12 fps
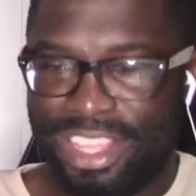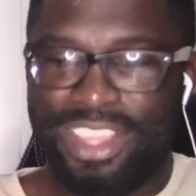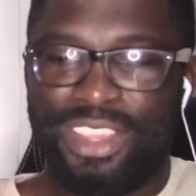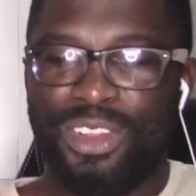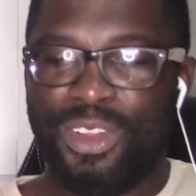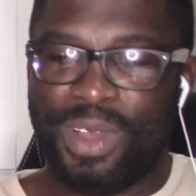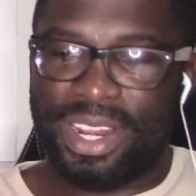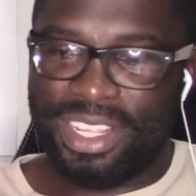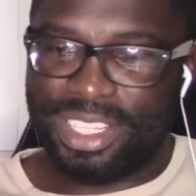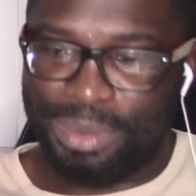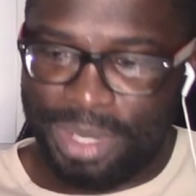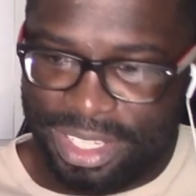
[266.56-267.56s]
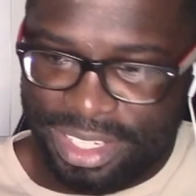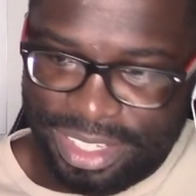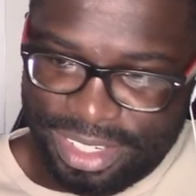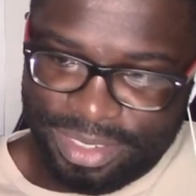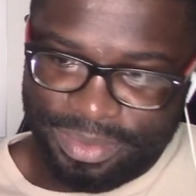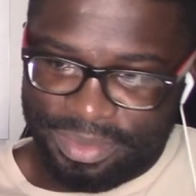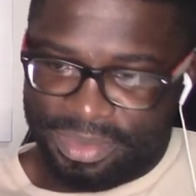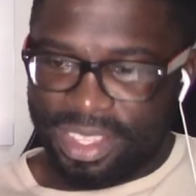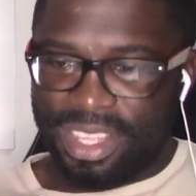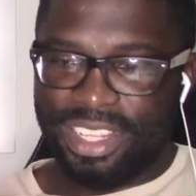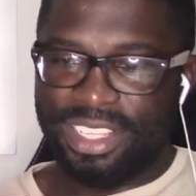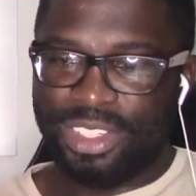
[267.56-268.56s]
You know what this means?
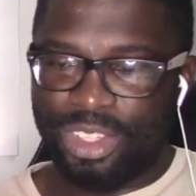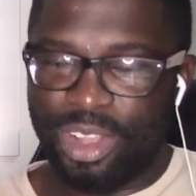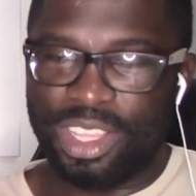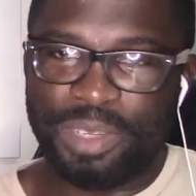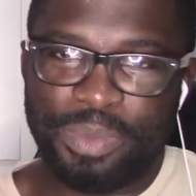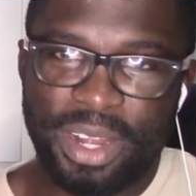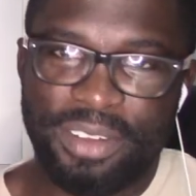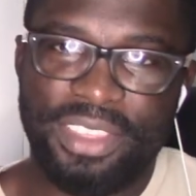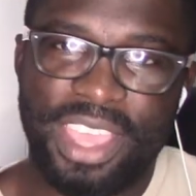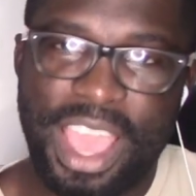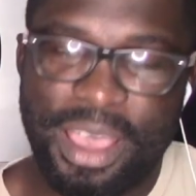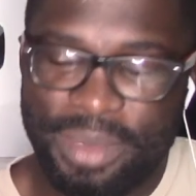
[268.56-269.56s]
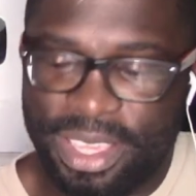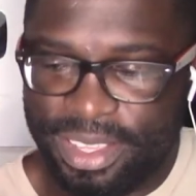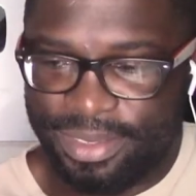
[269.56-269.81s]
This dog is part of the army.